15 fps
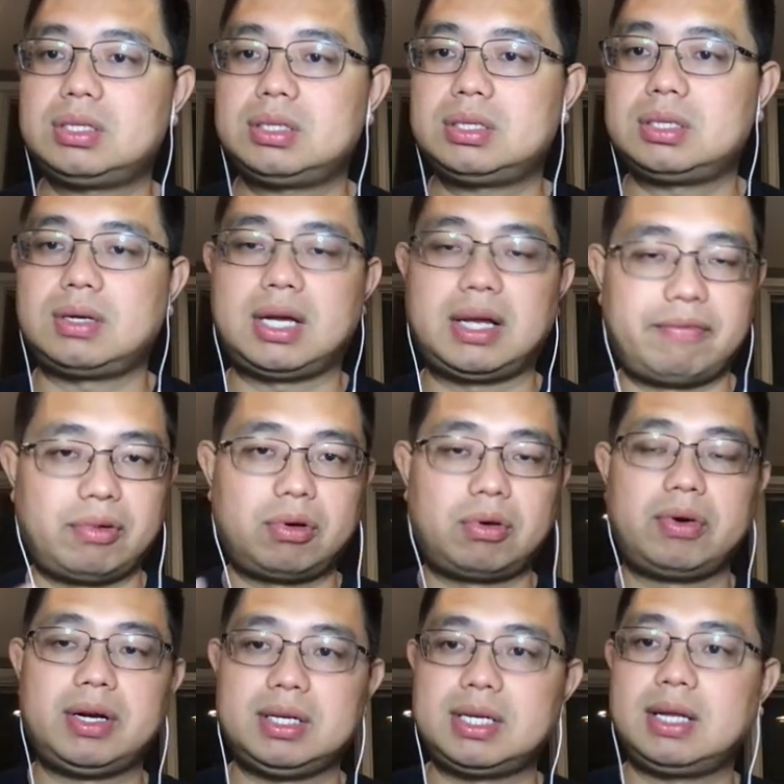So I've
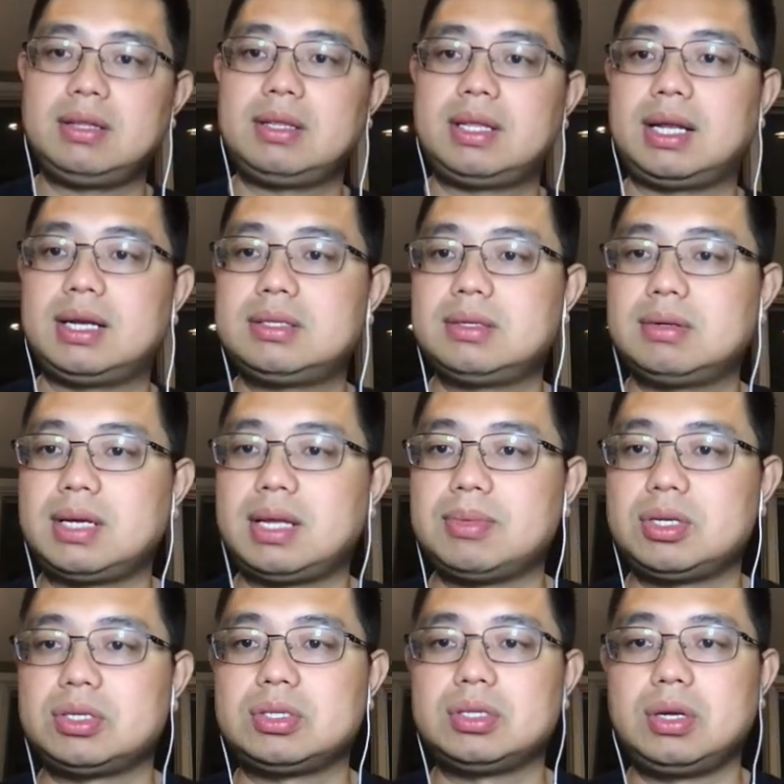already done that. So let me
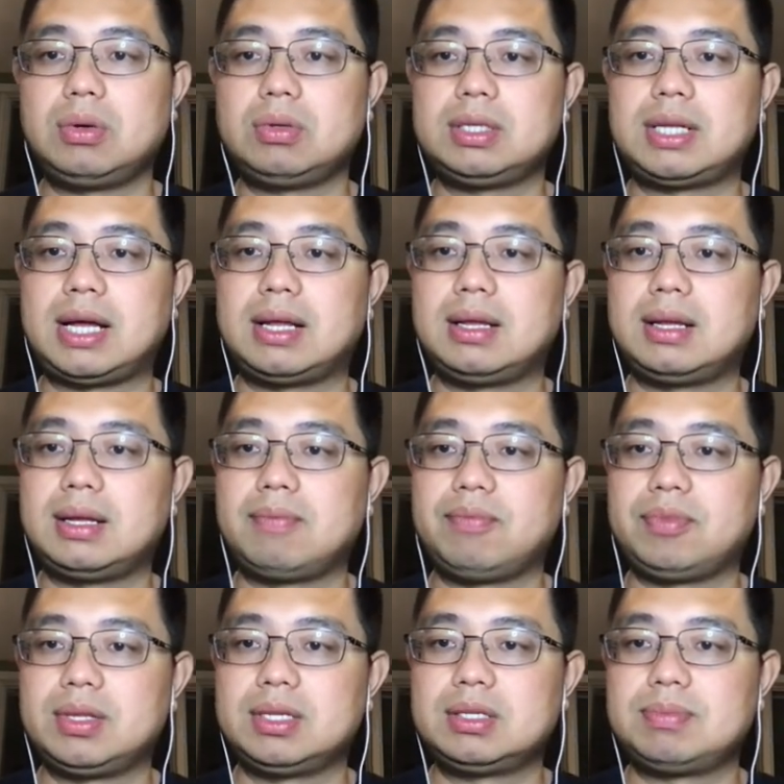just load that uh,
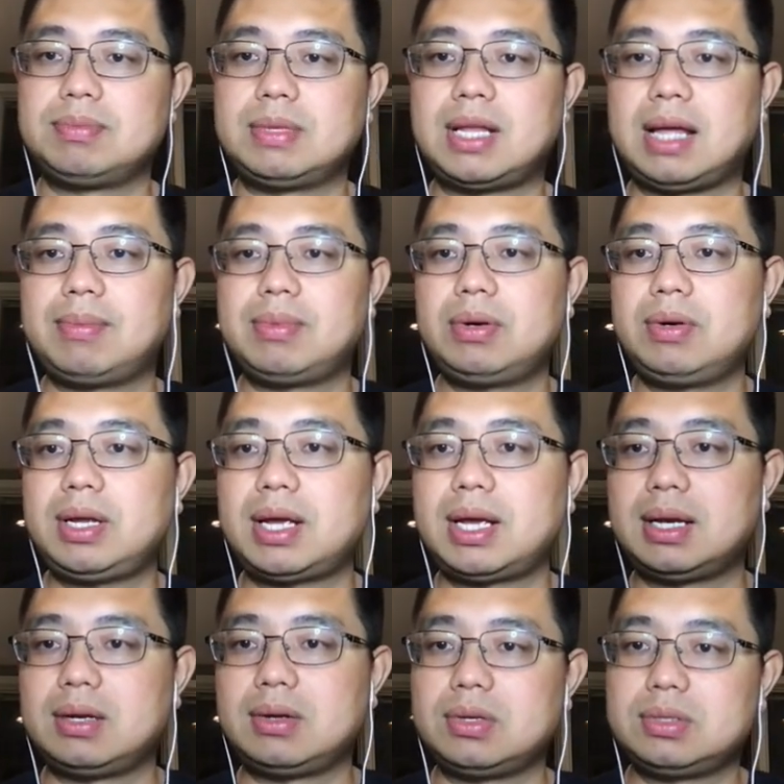this library
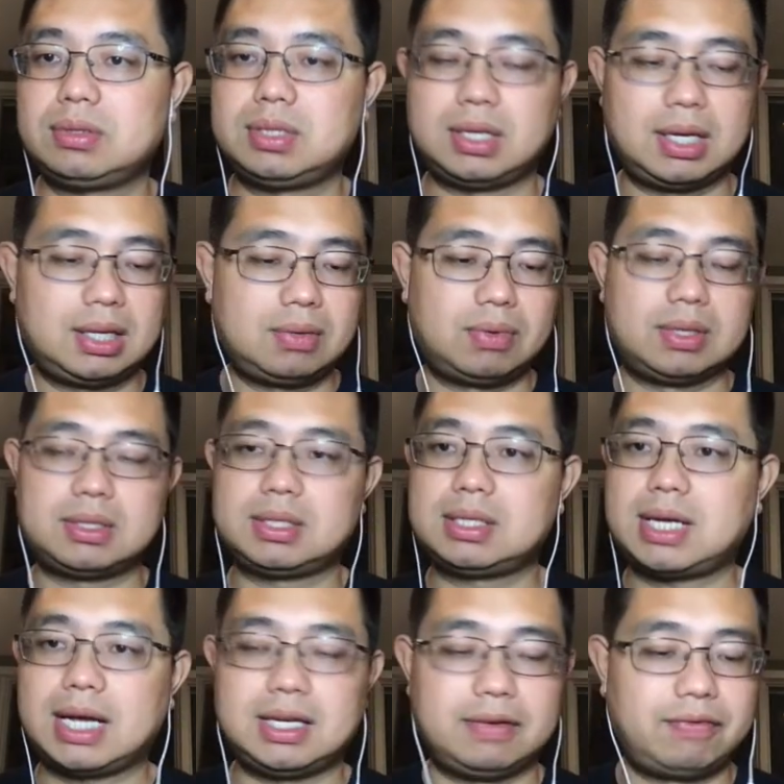and also together with
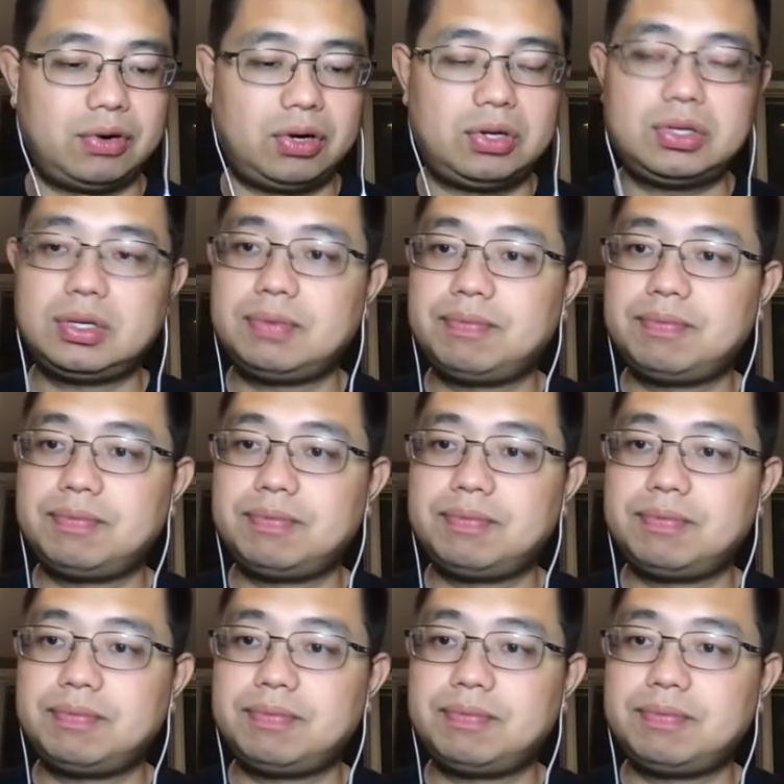tidyverse.